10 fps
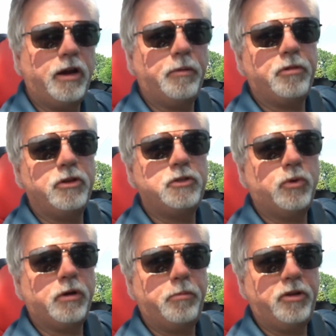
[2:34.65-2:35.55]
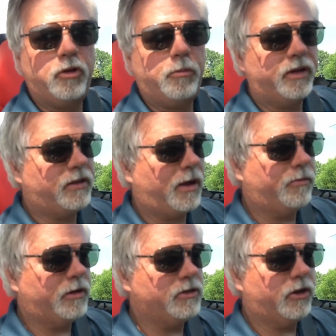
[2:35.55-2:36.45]
right, I'm close to where I'm going to be doing my time
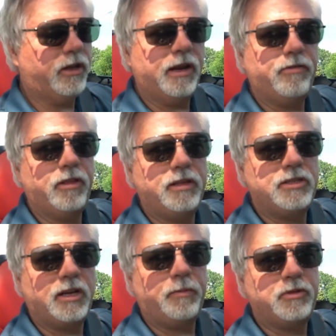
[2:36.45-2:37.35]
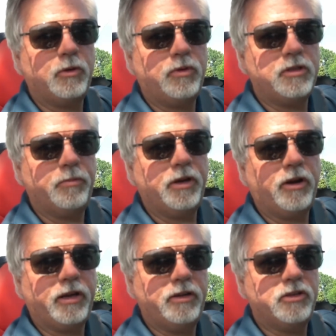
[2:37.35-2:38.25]
runs. I'm going to get everything set up so once I'm there,
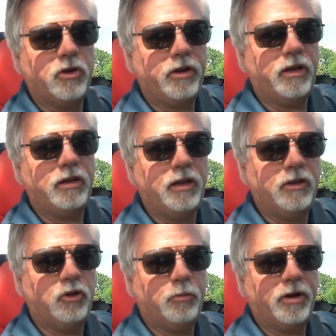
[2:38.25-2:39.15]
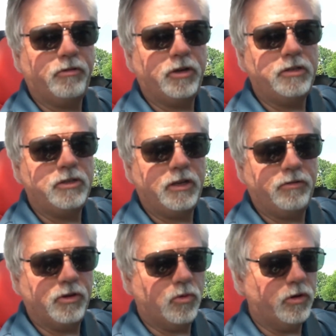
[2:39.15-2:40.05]
I can just go ahead and do my runs
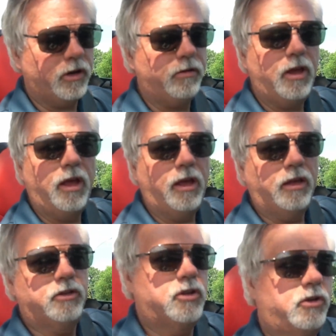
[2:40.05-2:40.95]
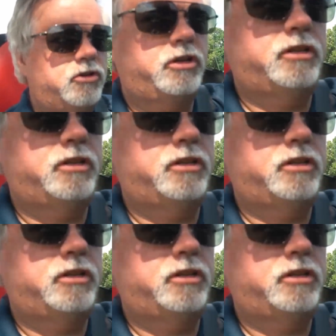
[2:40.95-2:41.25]
and record it. So as you